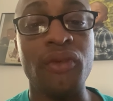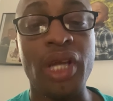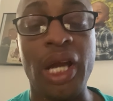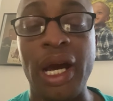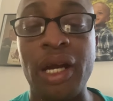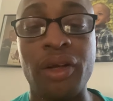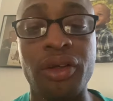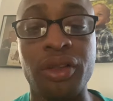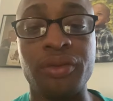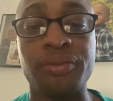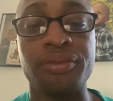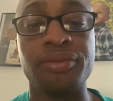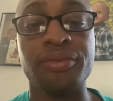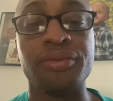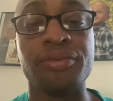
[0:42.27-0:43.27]
I don't know.
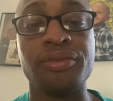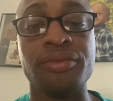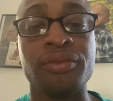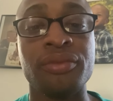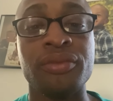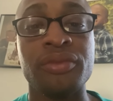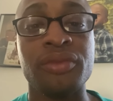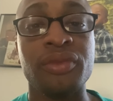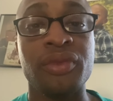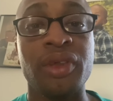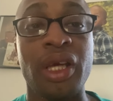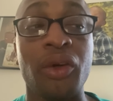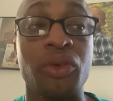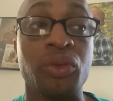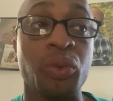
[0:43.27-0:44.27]

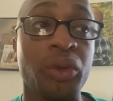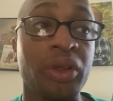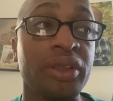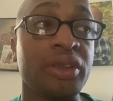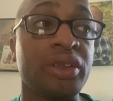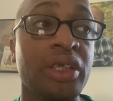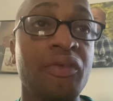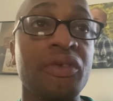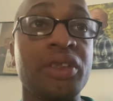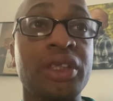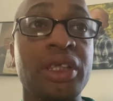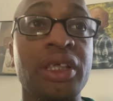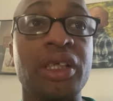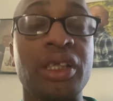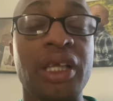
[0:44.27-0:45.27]
It was once
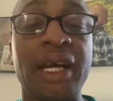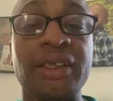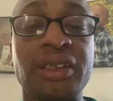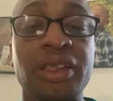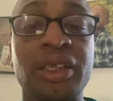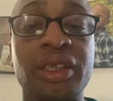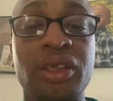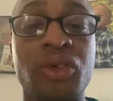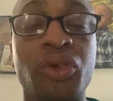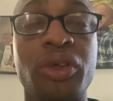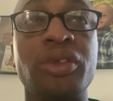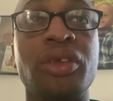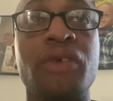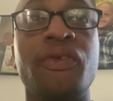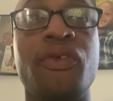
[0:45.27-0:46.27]
17 to 19 going
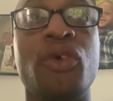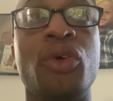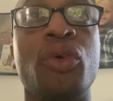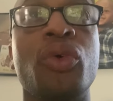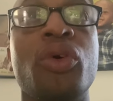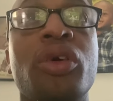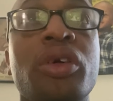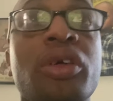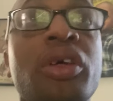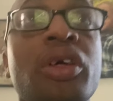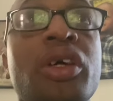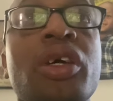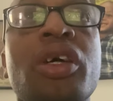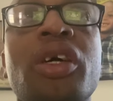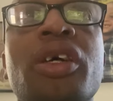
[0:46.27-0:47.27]
into the fourth quarter.
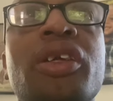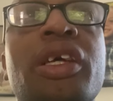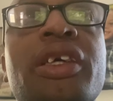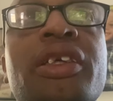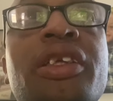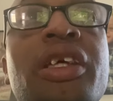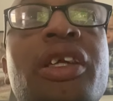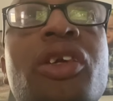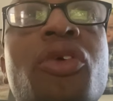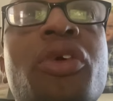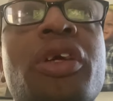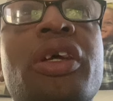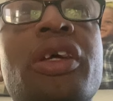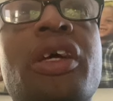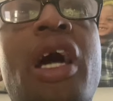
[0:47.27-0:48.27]
Next thing you know,
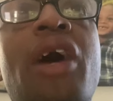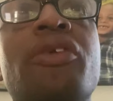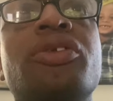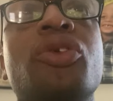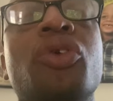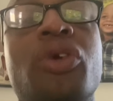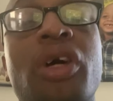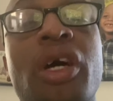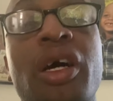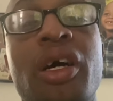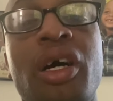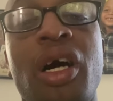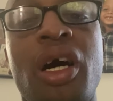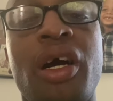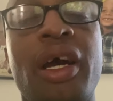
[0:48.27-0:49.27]
they outscored our,